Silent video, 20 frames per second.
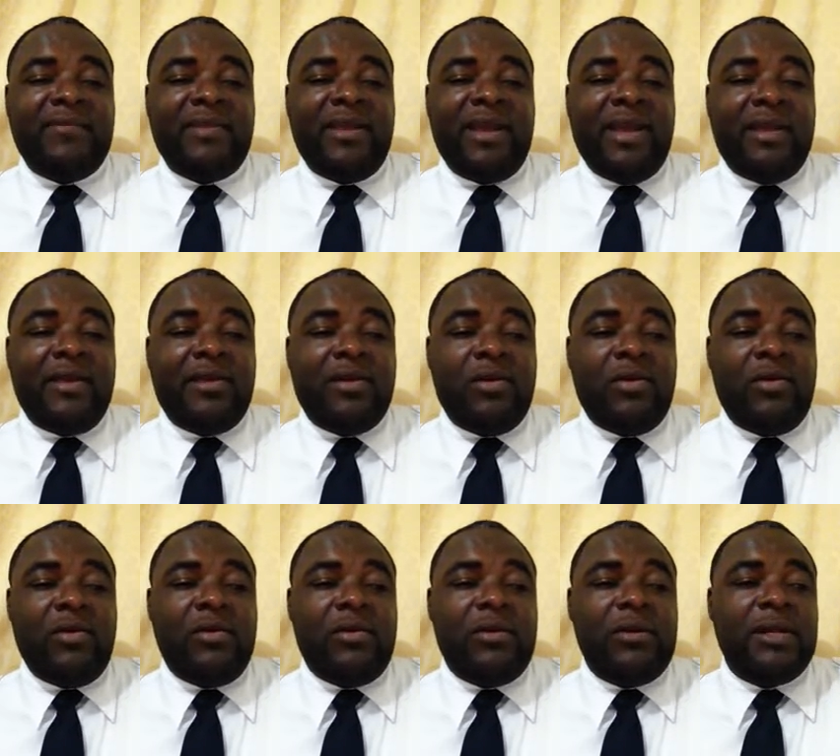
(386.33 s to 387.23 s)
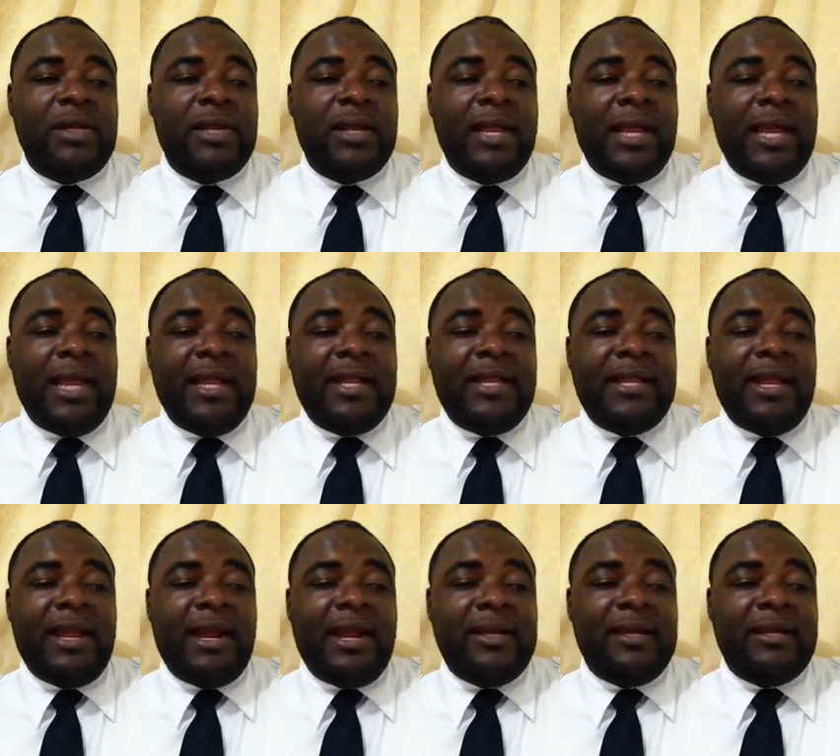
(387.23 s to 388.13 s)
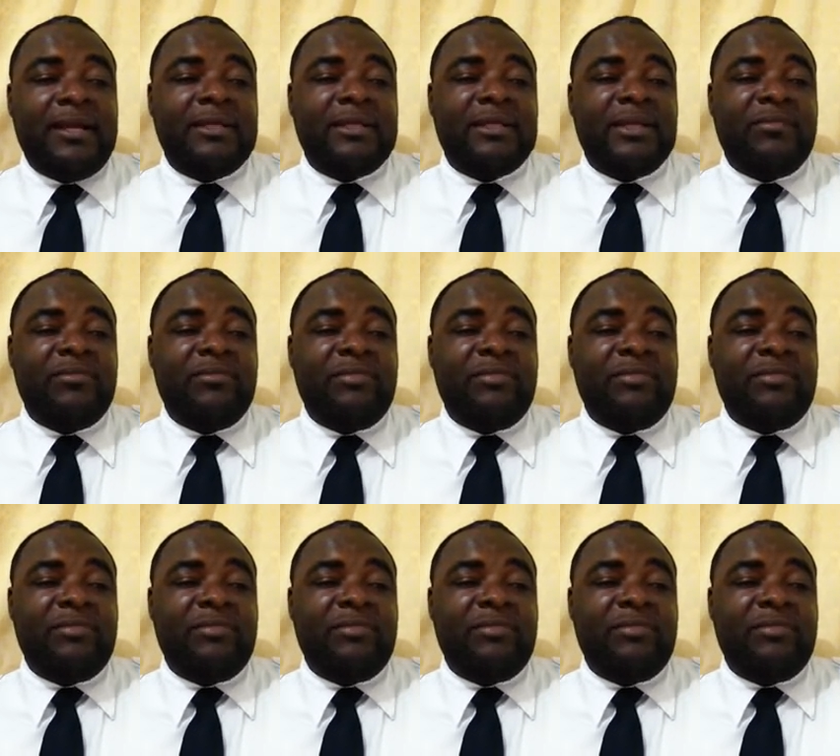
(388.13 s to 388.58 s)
So, Lord, at this moment,